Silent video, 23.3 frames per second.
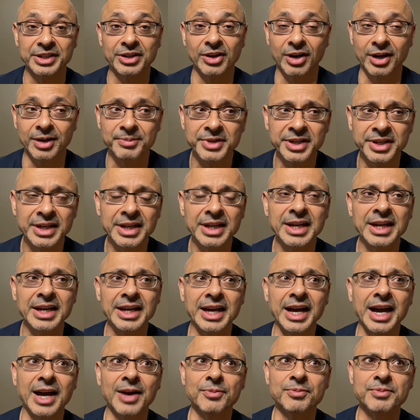garbed,
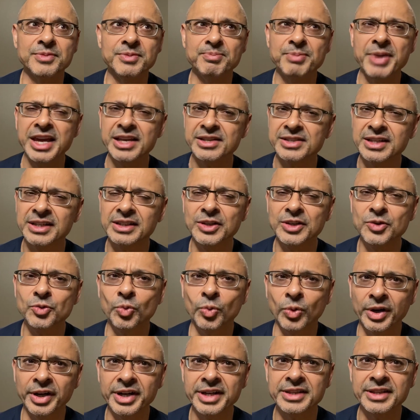uh, basically
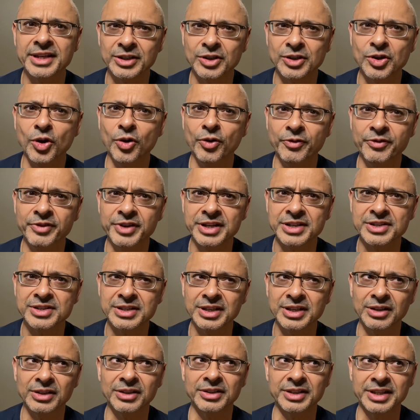worried that COVID is
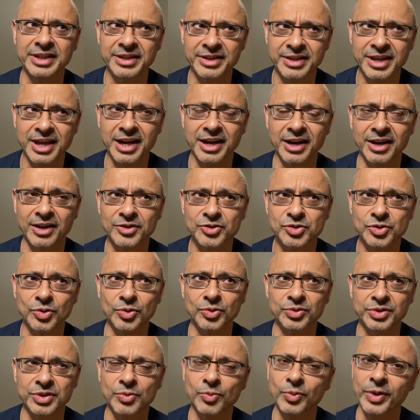still there,
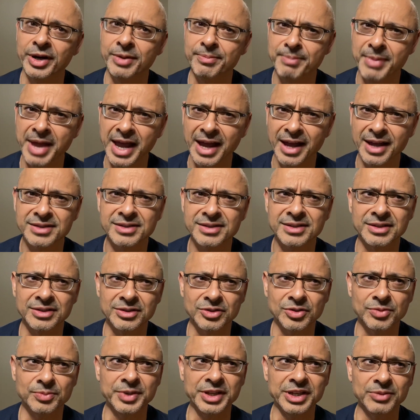so to wear masks and
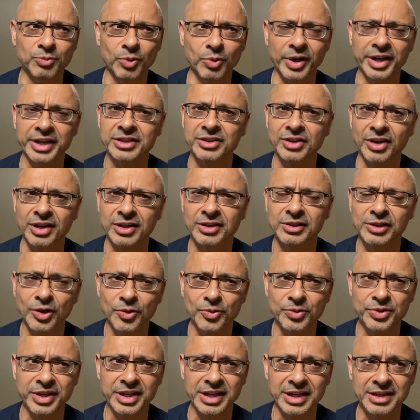to be wearing dark
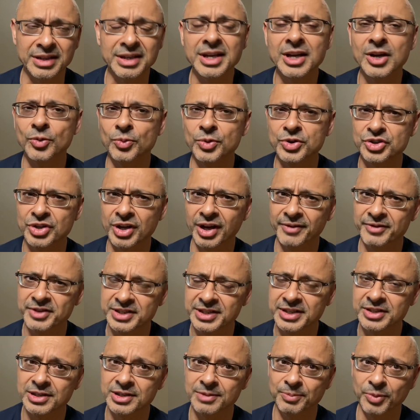clothing, which
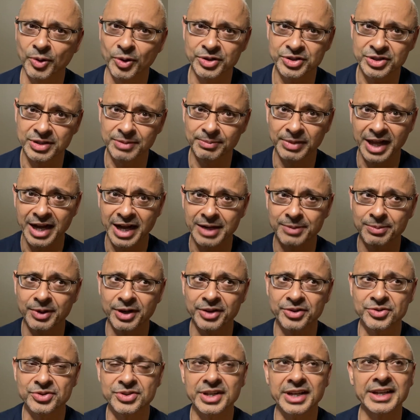obviously supports the Black
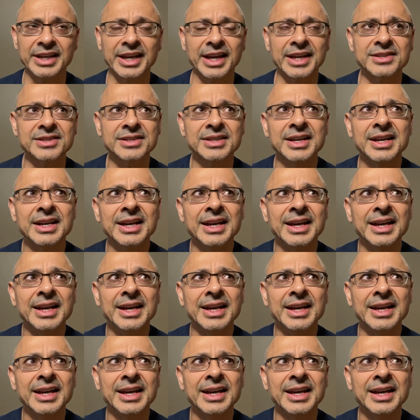Brothers, I guess.